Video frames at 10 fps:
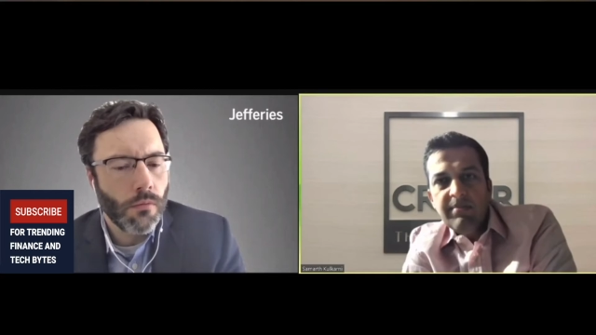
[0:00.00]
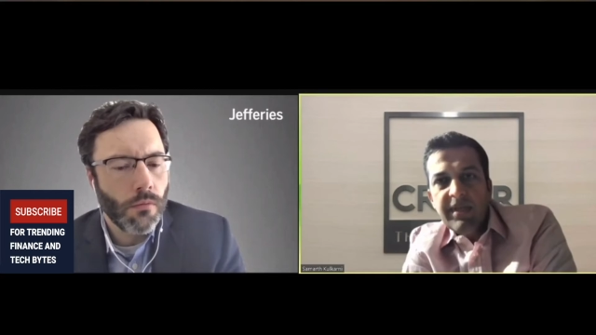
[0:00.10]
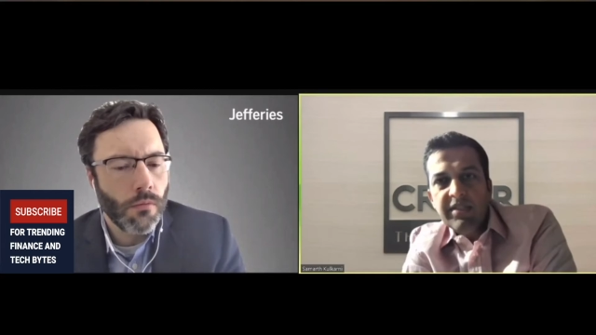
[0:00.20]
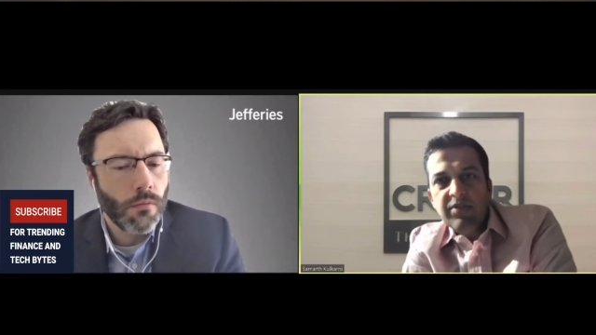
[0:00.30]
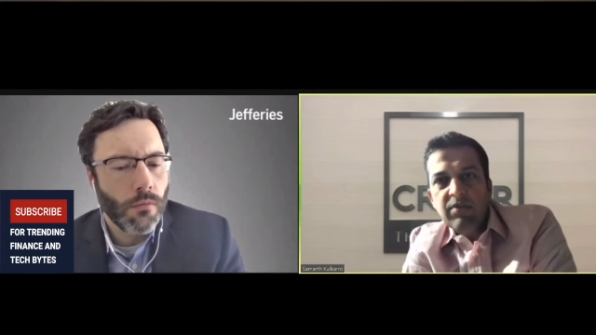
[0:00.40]

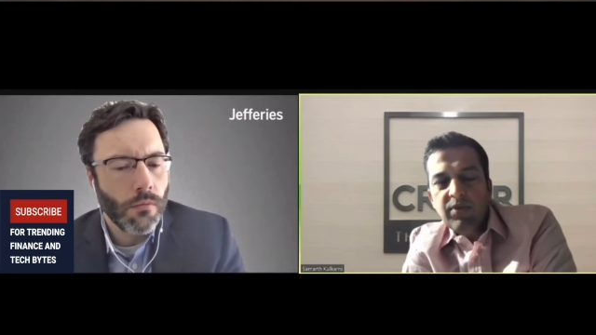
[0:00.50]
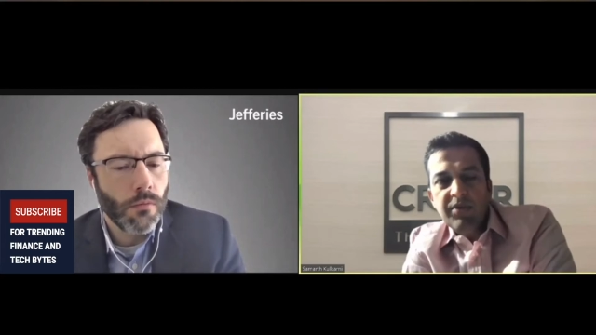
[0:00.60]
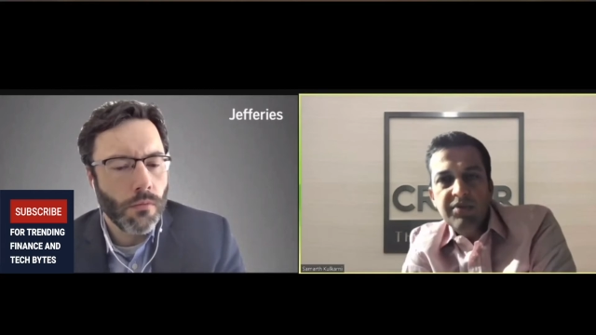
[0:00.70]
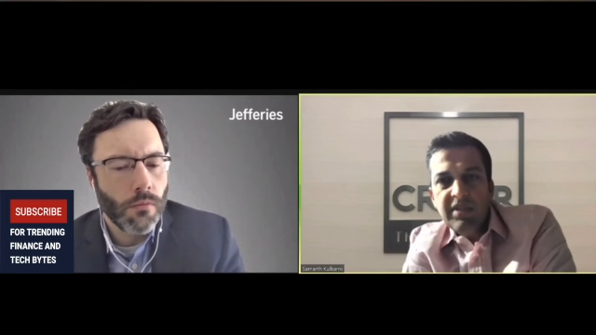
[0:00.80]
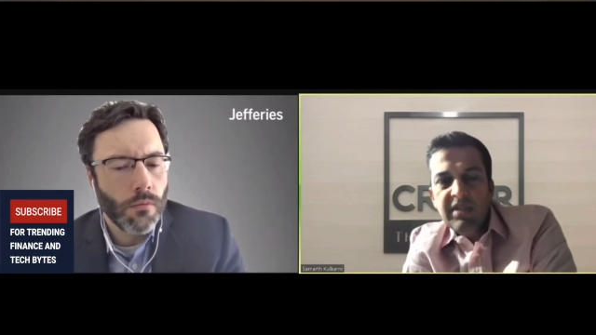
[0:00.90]
Speaker 1: based on what you
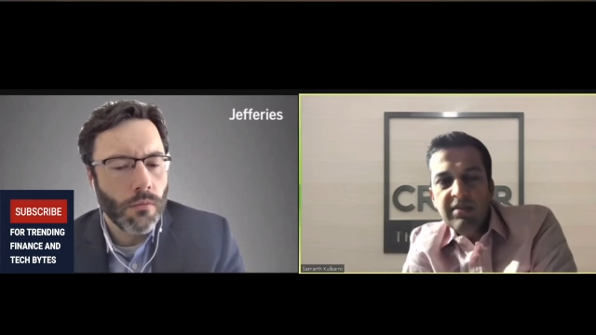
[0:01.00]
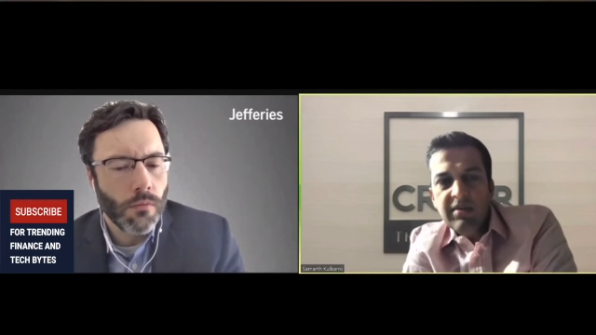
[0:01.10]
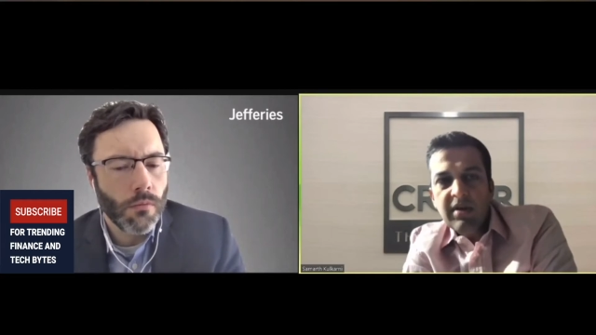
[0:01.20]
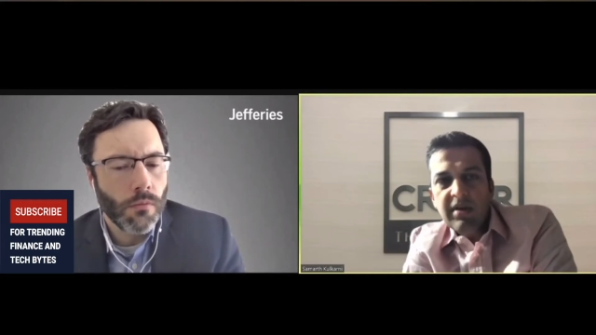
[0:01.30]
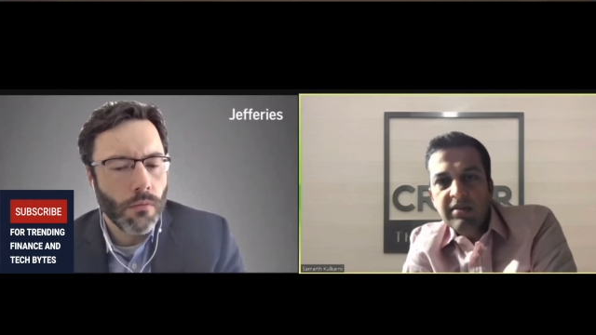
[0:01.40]
see in the
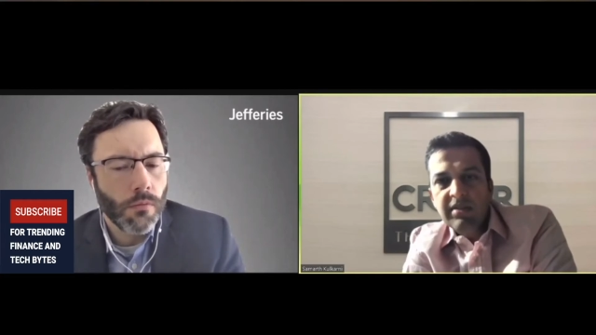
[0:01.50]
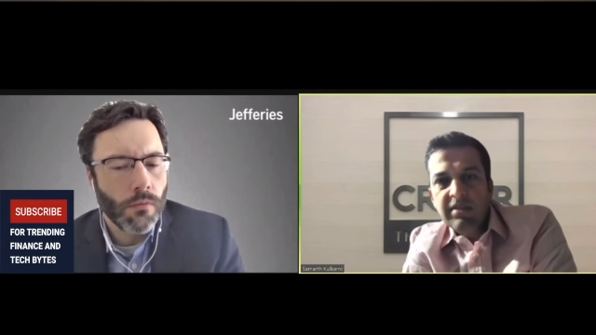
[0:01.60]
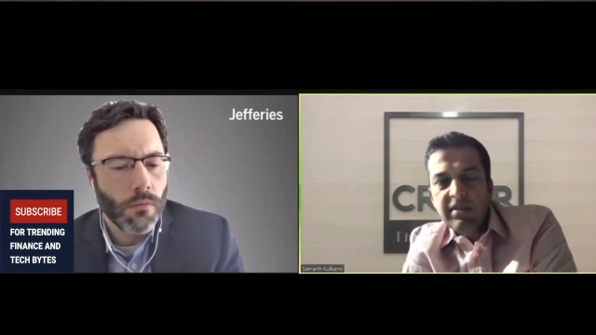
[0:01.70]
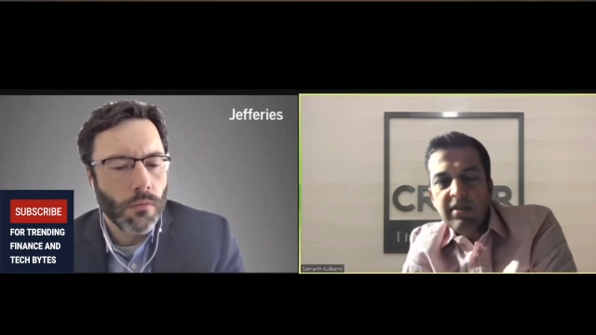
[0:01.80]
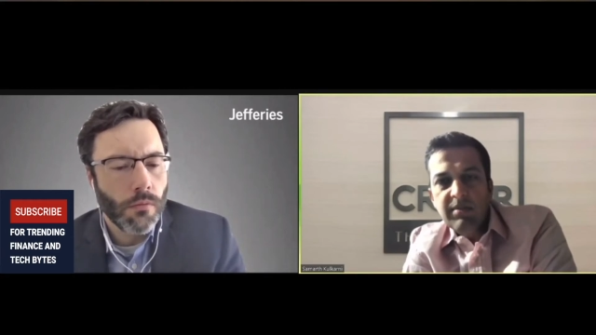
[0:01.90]
trials, and
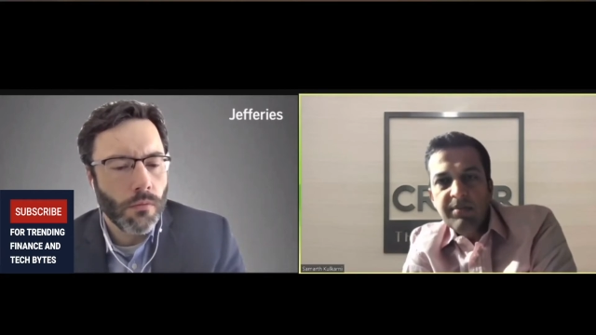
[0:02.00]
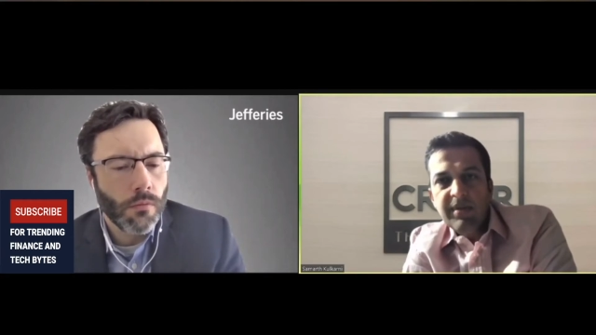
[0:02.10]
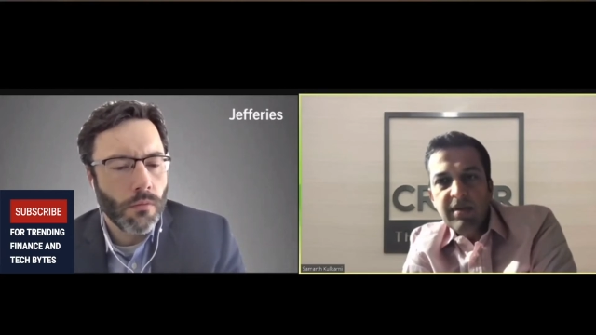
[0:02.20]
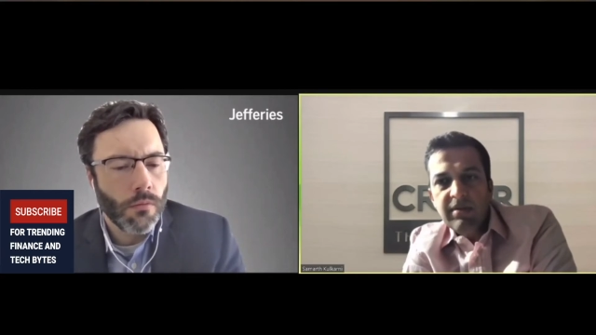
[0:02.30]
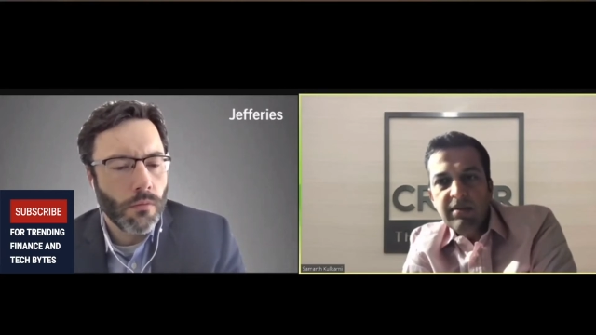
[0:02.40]
they're going to be
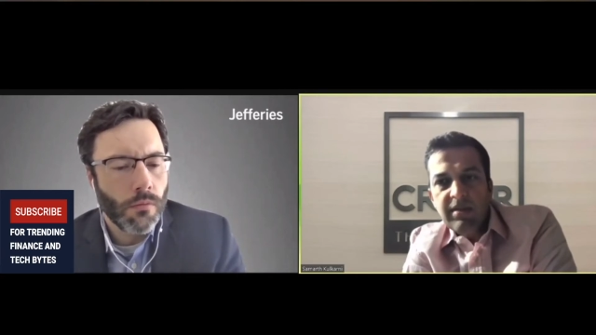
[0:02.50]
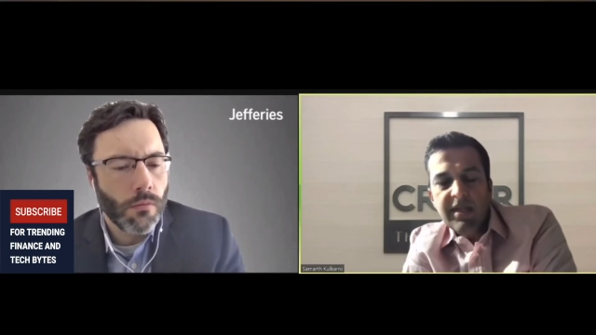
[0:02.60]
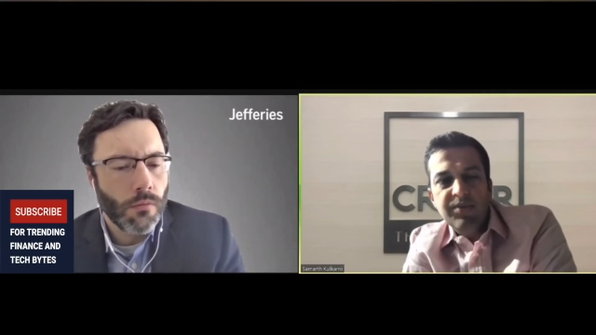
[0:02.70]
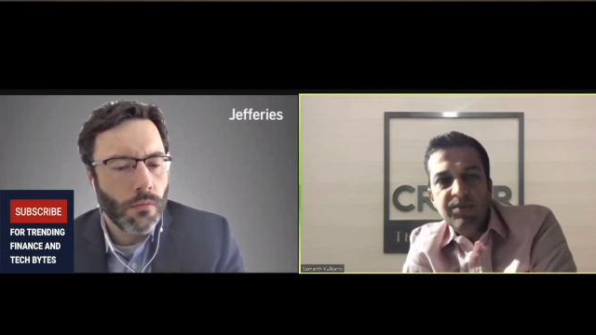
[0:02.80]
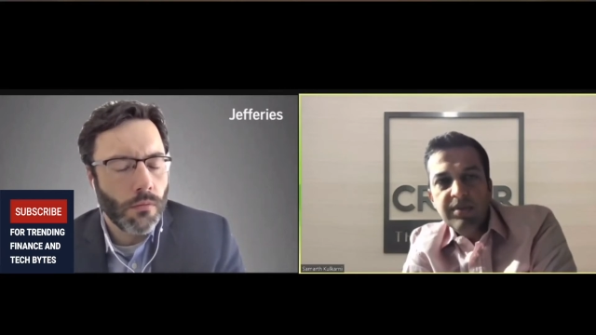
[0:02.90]
better than the
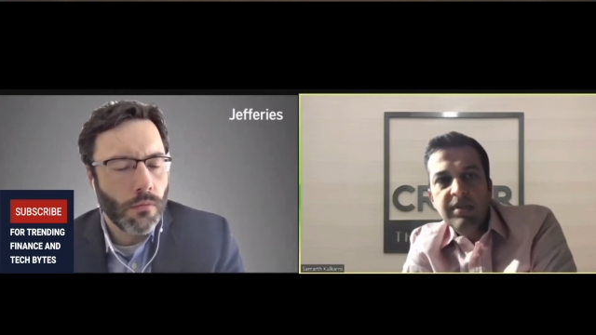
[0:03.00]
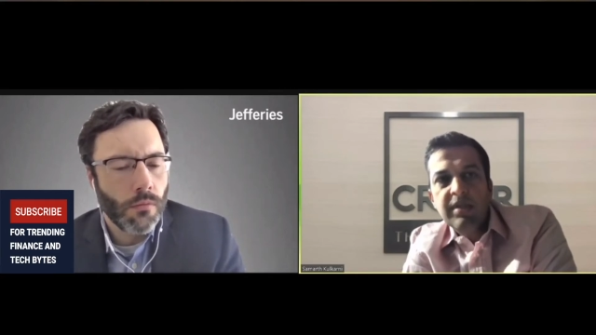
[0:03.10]
last one.